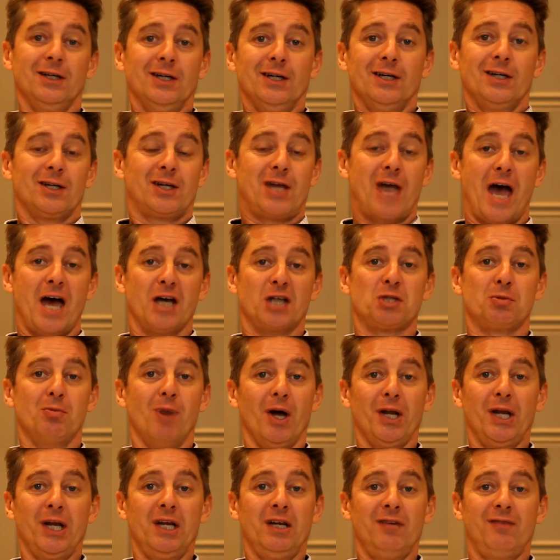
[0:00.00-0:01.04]
cash
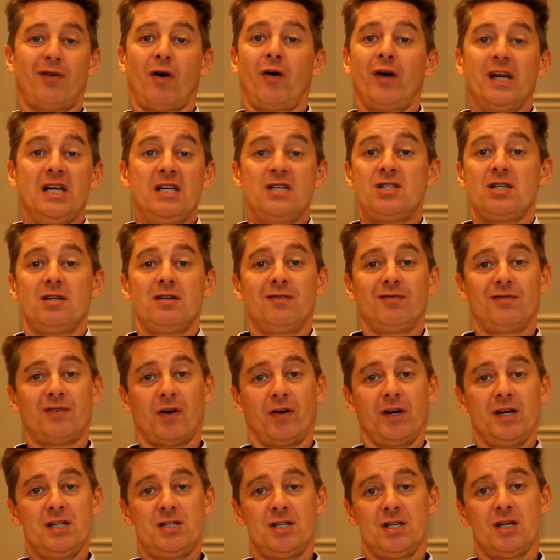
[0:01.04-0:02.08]
money. Very
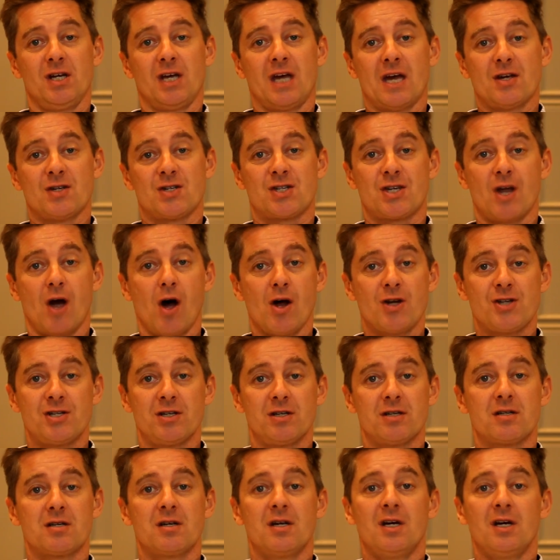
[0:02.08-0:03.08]
easy to get started.